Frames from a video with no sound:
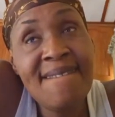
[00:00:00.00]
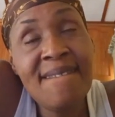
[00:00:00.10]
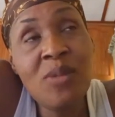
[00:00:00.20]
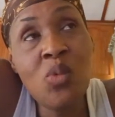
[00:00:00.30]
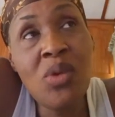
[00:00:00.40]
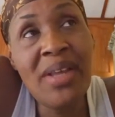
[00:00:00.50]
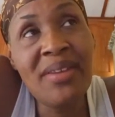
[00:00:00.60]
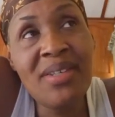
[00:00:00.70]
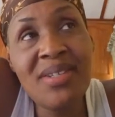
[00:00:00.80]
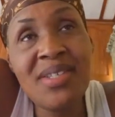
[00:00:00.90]

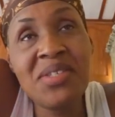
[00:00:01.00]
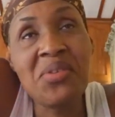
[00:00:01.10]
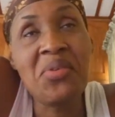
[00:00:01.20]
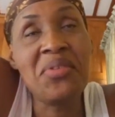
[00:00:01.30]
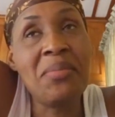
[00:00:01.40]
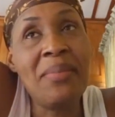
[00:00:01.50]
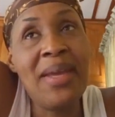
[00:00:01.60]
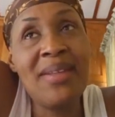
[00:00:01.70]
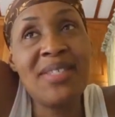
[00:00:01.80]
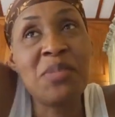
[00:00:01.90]
whether she stole the
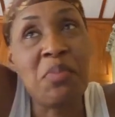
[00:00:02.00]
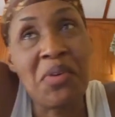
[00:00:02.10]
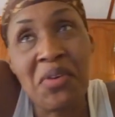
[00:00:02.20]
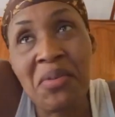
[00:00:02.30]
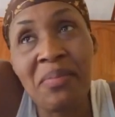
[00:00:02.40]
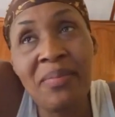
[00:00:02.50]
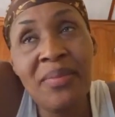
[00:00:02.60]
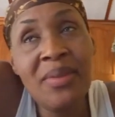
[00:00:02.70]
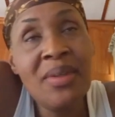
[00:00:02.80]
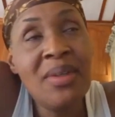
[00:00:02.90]
man's sperm,
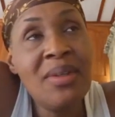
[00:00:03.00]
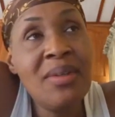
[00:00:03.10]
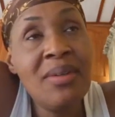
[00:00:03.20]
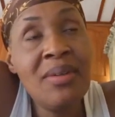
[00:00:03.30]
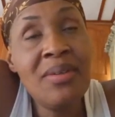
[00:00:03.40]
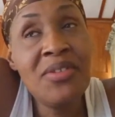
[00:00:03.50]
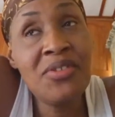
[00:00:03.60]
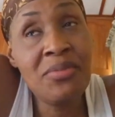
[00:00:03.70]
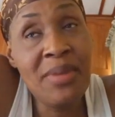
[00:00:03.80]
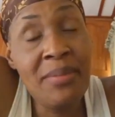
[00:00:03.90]

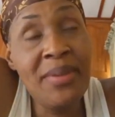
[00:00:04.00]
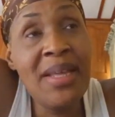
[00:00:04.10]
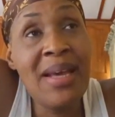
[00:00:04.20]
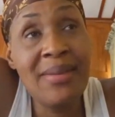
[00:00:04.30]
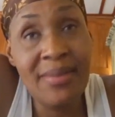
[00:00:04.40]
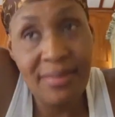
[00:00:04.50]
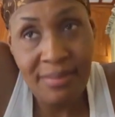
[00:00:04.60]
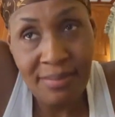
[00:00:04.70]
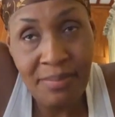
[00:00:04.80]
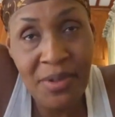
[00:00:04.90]
do you remember that
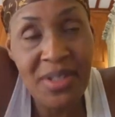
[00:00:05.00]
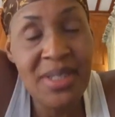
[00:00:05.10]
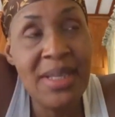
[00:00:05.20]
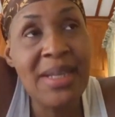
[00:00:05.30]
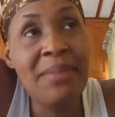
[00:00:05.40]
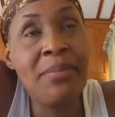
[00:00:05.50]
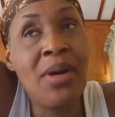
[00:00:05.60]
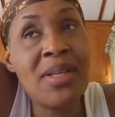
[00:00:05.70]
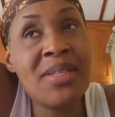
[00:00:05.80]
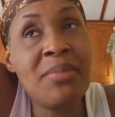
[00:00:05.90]
person that
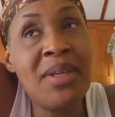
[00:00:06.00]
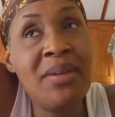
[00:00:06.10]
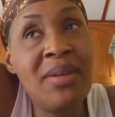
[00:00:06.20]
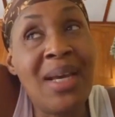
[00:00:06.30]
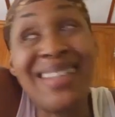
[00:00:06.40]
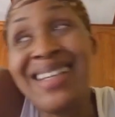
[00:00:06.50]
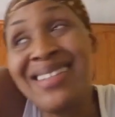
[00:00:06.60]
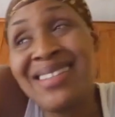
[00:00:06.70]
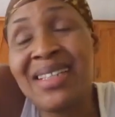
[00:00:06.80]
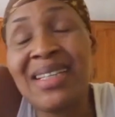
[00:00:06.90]
inboxed me at
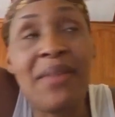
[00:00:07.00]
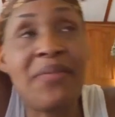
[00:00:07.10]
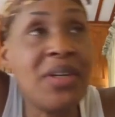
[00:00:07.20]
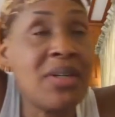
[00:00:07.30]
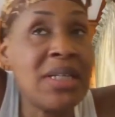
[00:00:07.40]
HNN Africa on